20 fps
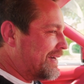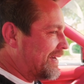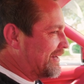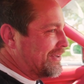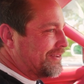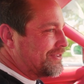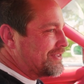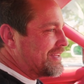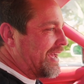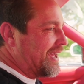I
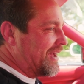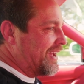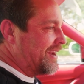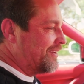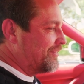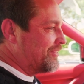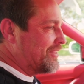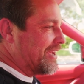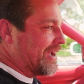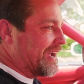
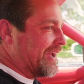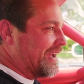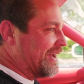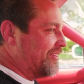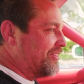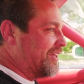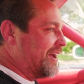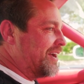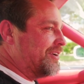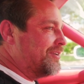don't think I
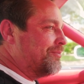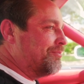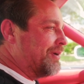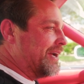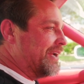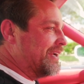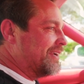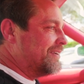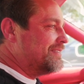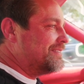have that in
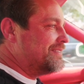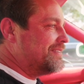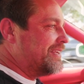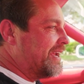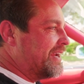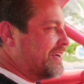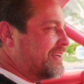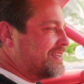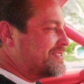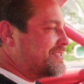my
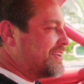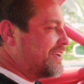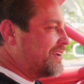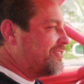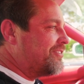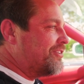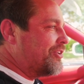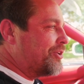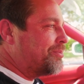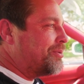
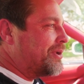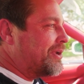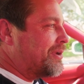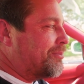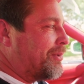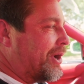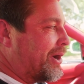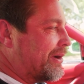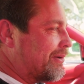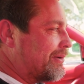86 European
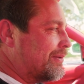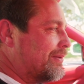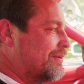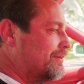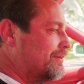model.